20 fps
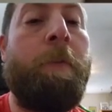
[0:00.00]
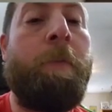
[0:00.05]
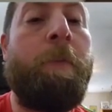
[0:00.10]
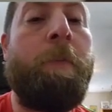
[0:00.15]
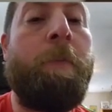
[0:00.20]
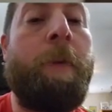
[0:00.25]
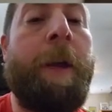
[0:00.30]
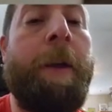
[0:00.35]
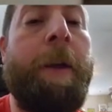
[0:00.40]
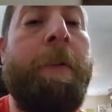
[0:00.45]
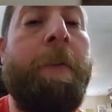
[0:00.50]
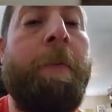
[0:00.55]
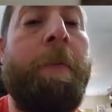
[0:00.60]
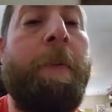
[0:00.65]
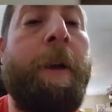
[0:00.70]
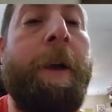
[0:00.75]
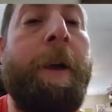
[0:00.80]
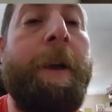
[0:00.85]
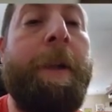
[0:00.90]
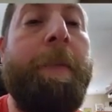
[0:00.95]
Ryder
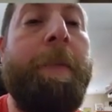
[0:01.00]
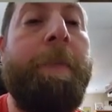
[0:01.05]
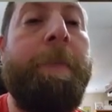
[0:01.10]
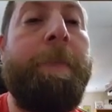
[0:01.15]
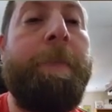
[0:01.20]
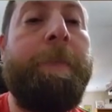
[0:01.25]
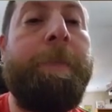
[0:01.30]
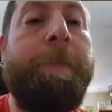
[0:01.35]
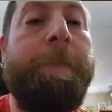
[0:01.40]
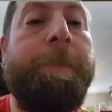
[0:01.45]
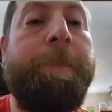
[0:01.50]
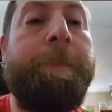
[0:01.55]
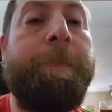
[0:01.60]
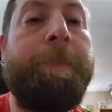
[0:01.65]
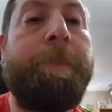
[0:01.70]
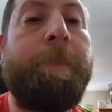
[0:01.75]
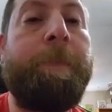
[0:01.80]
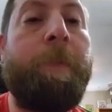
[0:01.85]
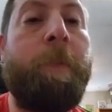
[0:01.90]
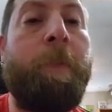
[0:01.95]
Ryan.
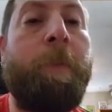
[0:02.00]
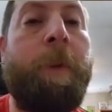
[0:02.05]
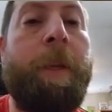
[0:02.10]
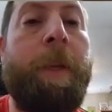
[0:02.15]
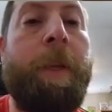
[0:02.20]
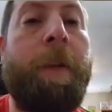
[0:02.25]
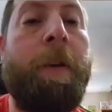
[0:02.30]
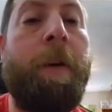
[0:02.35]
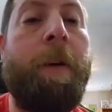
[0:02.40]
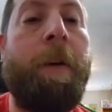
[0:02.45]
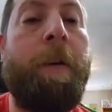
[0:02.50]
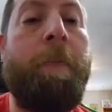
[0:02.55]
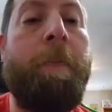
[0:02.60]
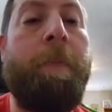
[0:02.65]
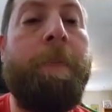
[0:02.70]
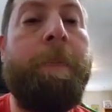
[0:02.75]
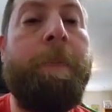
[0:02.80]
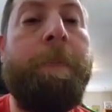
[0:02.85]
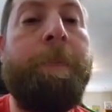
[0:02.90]
Rookie card.